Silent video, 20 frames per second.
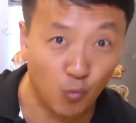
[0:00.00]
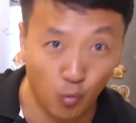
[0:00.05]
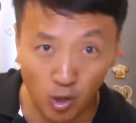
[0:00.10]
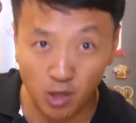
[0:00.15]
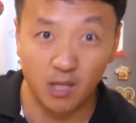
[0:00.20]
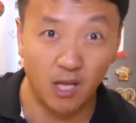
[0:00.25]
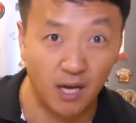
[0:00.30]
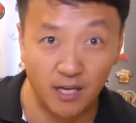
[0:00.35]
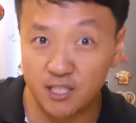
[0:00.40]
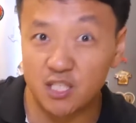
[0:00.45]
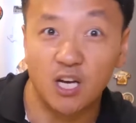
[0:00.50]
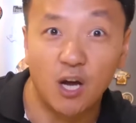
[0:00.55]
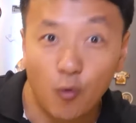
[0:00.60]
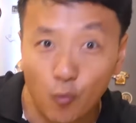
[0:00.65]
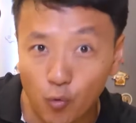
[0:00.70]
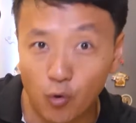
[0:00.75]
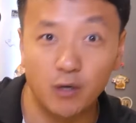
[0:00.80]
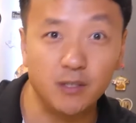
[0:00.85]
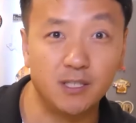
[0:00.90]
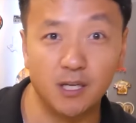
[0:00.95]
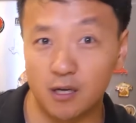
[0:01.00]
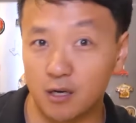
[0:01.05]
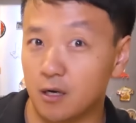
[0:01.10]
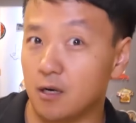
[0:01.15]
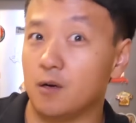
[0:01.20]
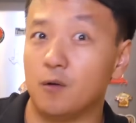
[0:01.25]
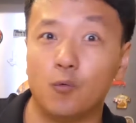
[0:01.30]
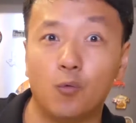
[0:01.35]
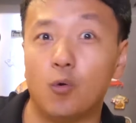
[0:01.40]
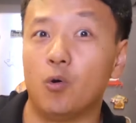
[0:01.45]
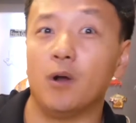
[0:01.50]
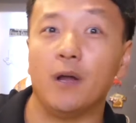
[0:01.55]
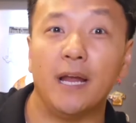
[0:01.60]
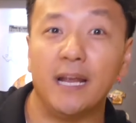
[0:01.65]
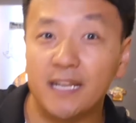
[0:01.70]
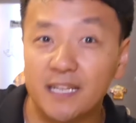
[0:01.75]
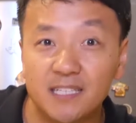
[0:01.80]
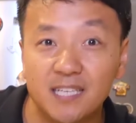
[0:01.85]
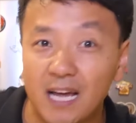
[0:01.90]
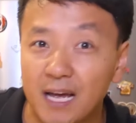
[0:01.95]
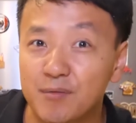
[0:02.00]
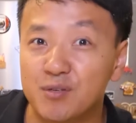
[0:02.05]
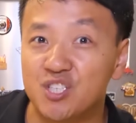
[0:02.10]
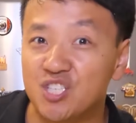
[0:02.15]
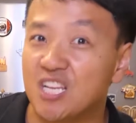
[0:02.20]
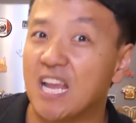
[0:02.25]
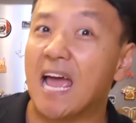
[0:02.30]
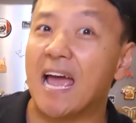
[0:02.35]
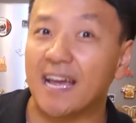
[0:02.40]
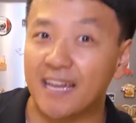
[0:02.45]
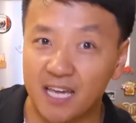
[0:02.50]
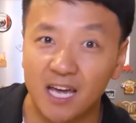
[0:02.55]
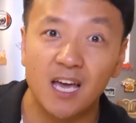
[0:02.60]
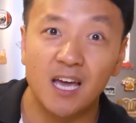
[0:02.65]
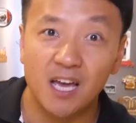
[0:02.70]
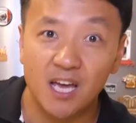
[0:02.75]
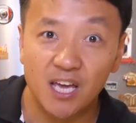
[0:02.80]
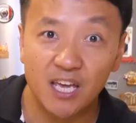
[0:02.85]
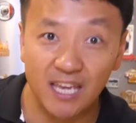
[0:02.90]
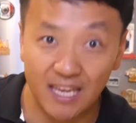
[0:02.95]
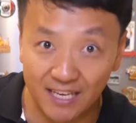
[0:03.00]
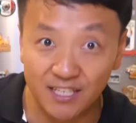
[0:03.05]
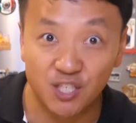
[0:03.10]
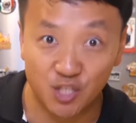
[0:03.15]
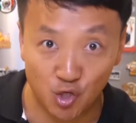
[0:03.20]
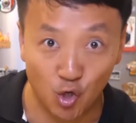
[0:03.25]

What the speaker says: or lunch or dinner or anytime snack is